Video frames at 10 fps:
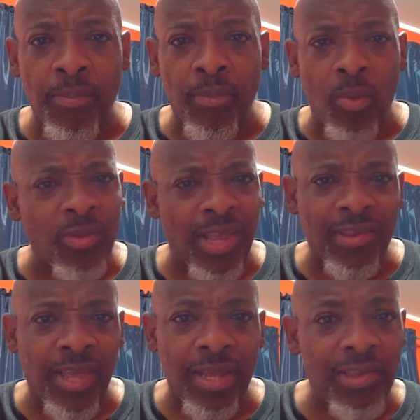What was I
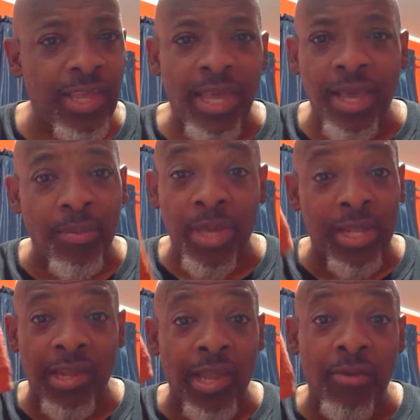saying? See, I'm
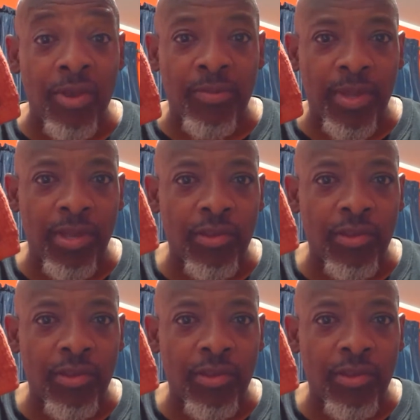getting delirious because